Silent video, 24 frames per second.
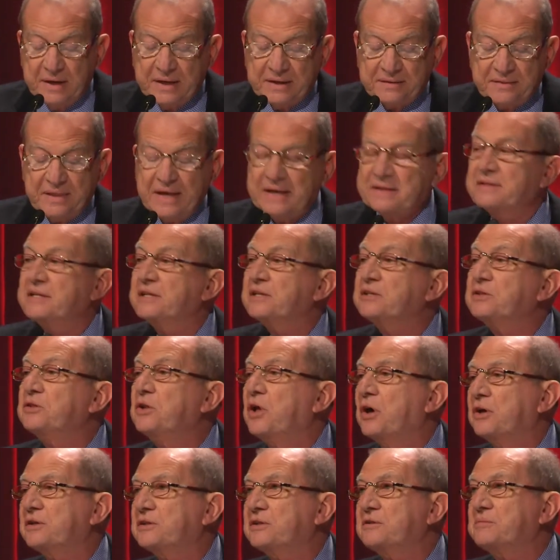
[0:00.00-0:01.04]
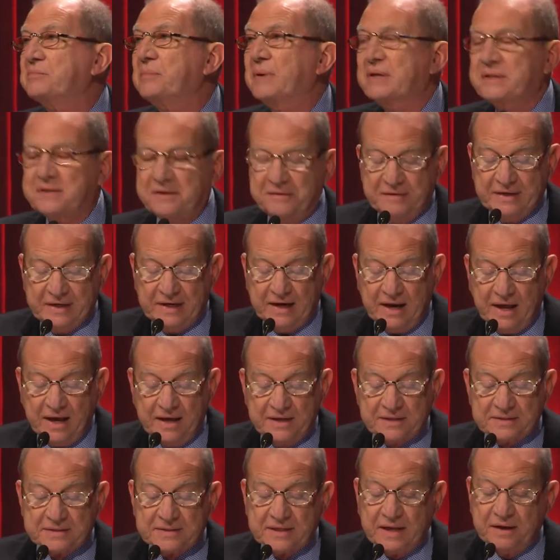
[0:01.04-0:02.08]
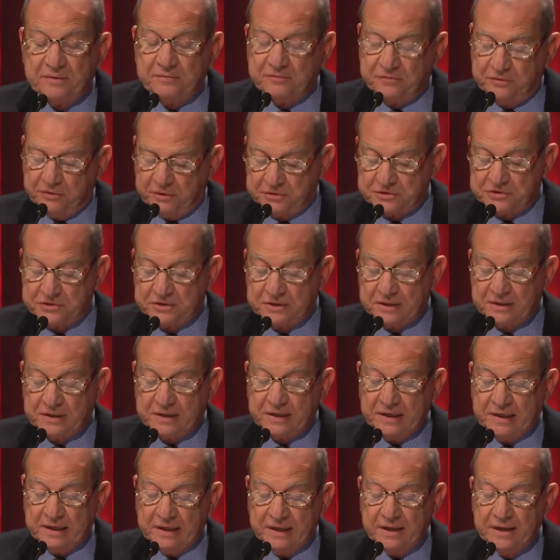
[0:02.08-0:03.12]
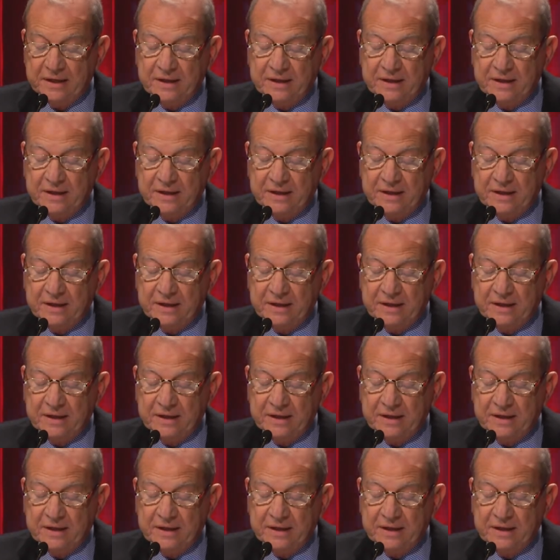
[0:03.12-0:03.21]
that did not materialize, unfortunately.